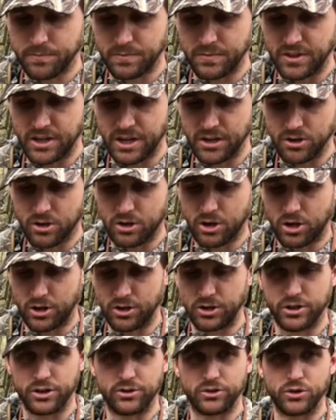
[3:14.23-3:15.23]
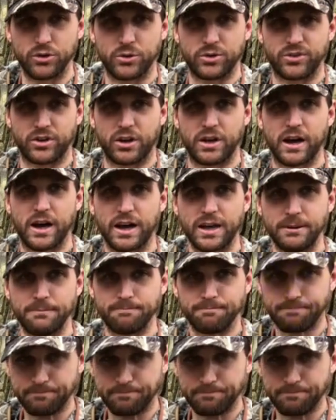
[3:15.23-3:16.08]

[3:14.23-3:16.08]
The other call you can do is a cut,